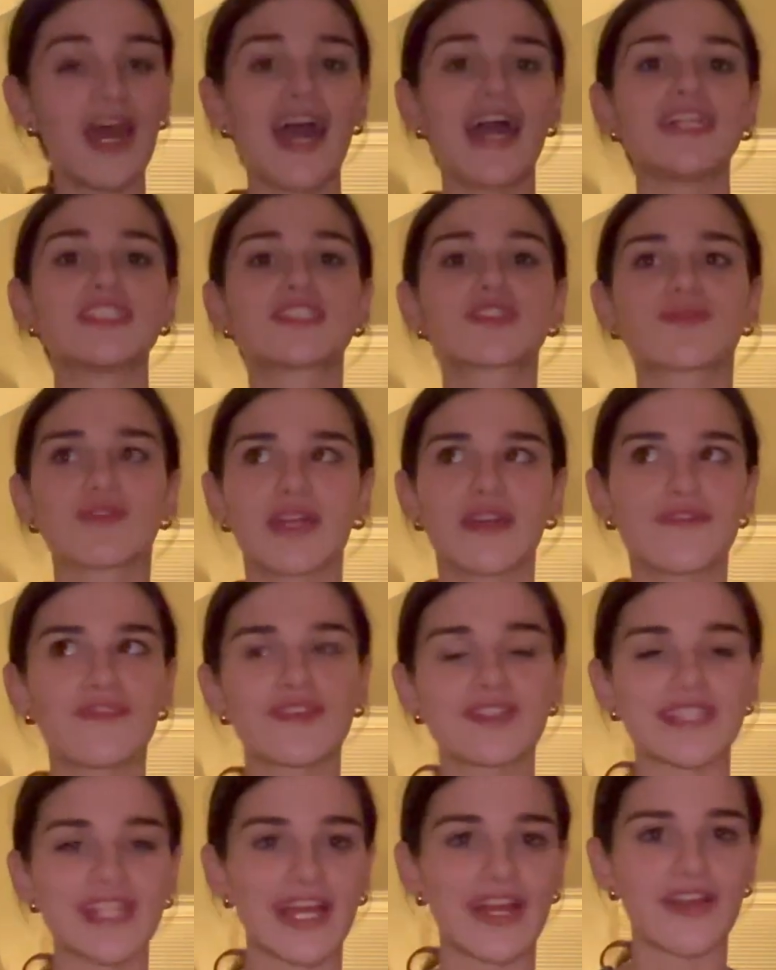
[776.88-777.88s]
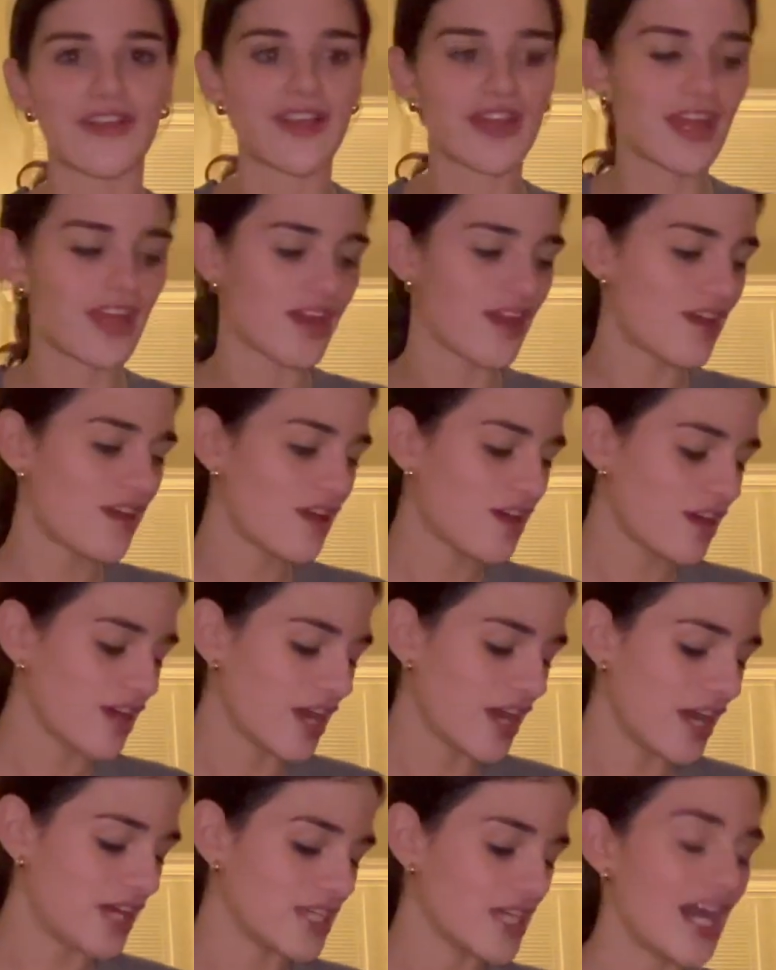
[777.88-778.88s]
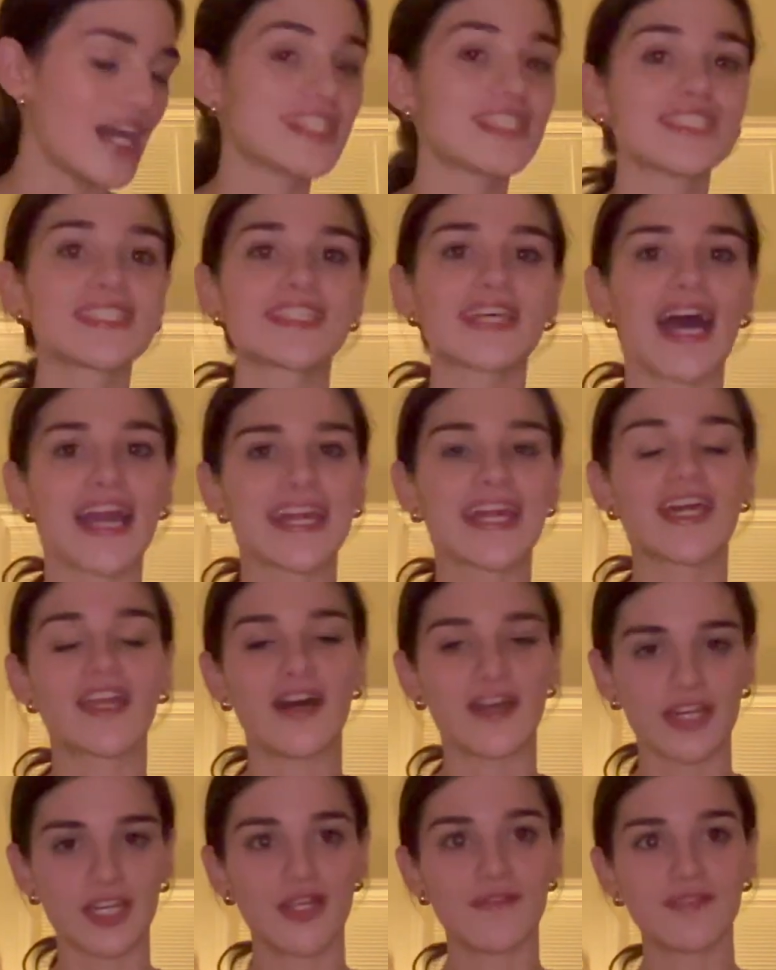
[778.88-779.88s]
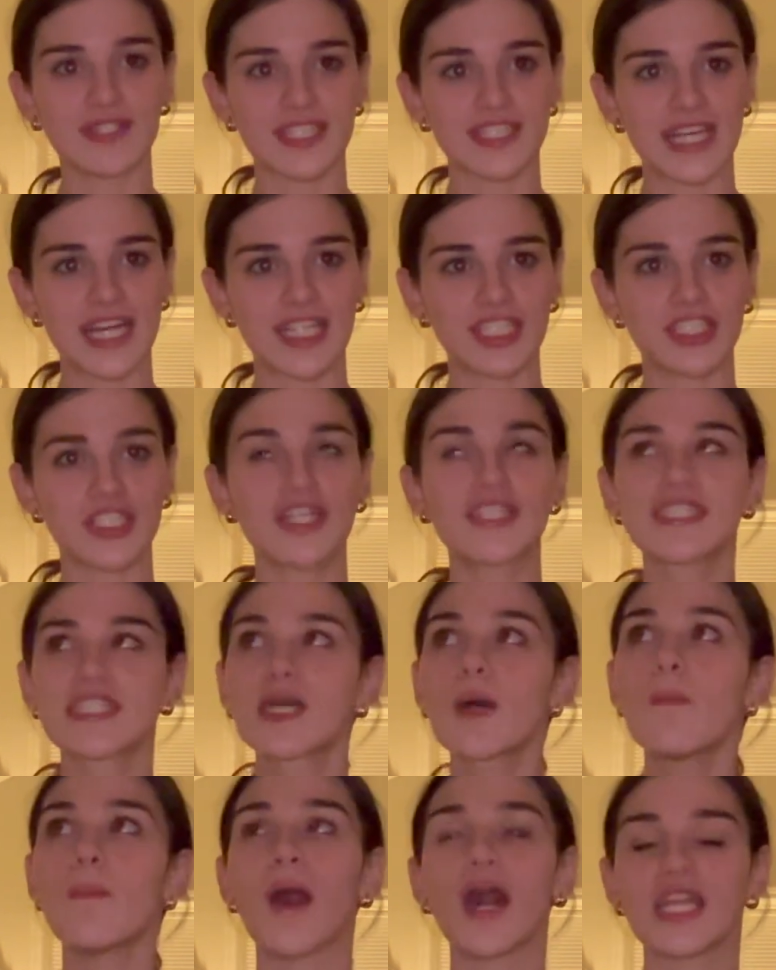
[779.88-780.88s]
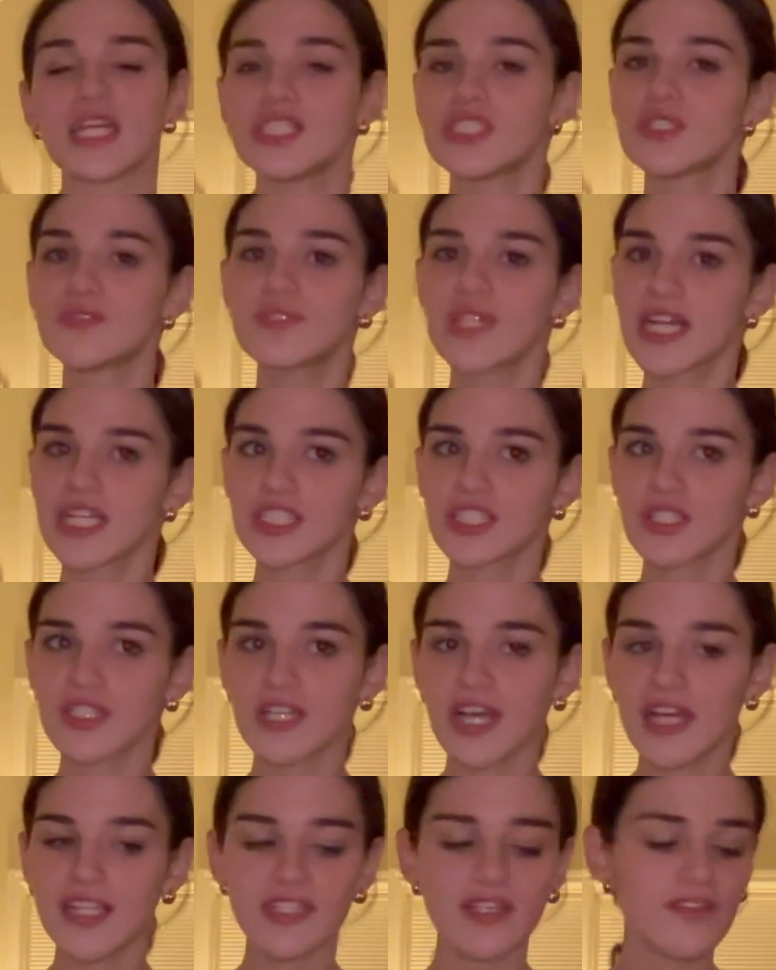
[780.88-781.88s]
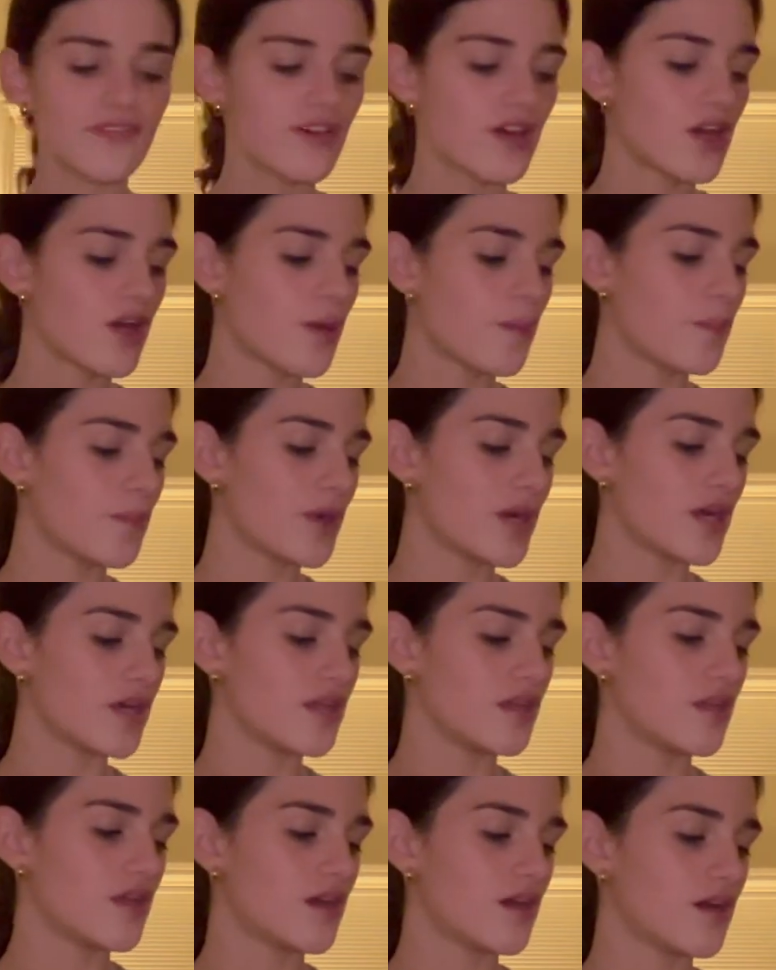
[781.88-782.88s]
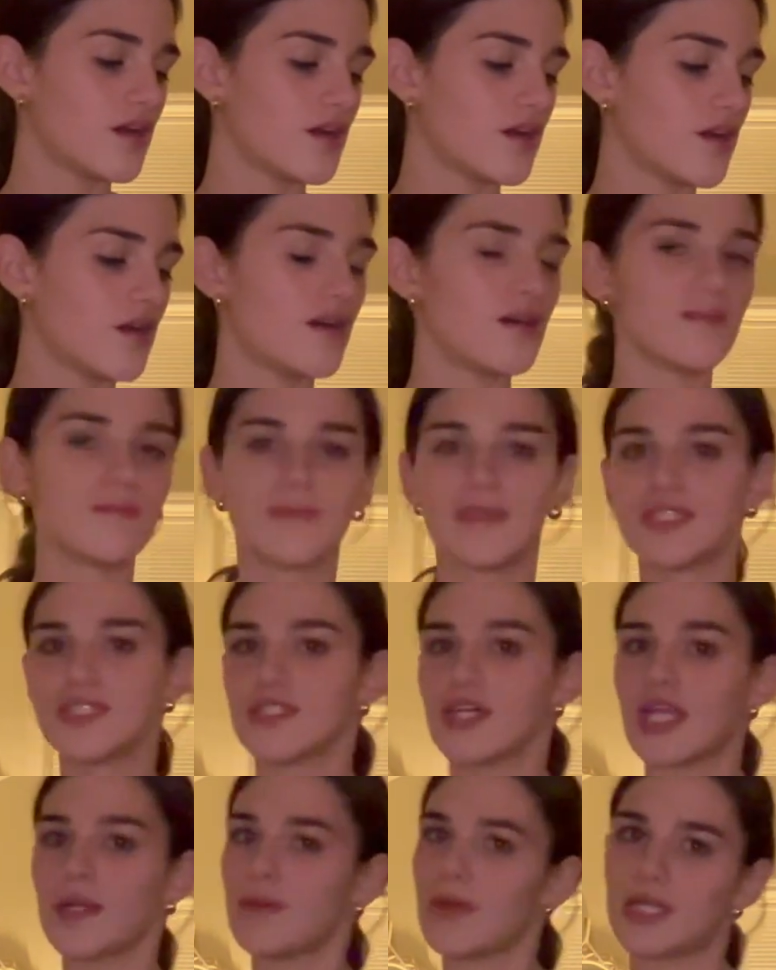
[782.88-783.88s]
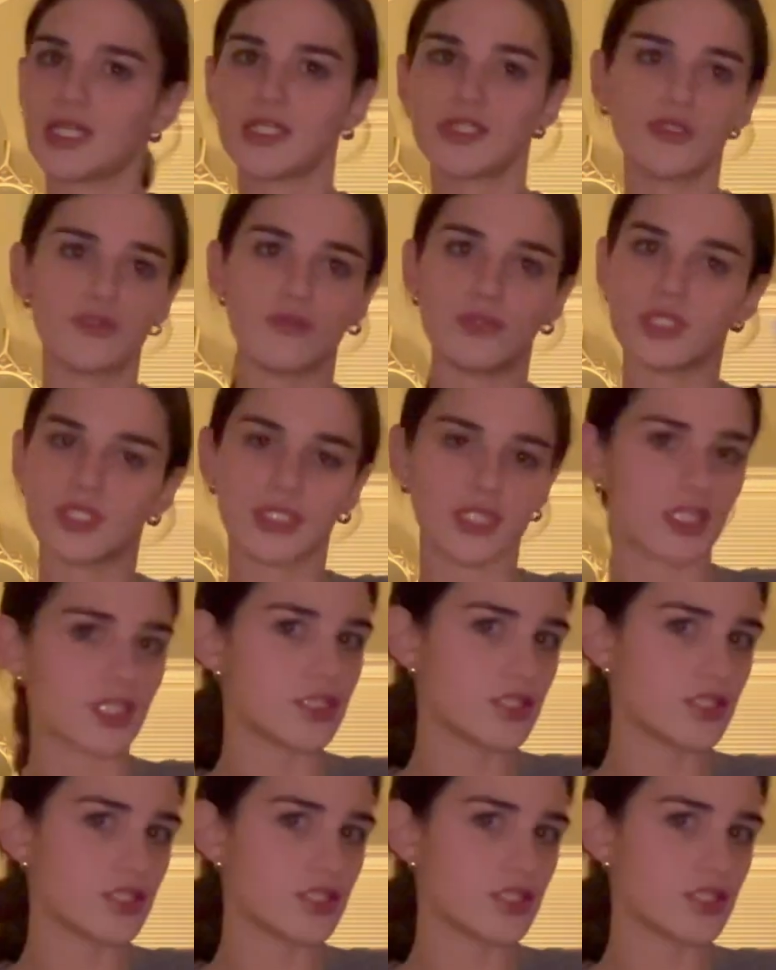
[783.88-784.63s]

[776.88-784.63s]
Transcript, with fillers: It's great for layering and I just, I cannot get over the texture. It's like a bodysuit texture kind of, but it's not a bodysuit, it's just like a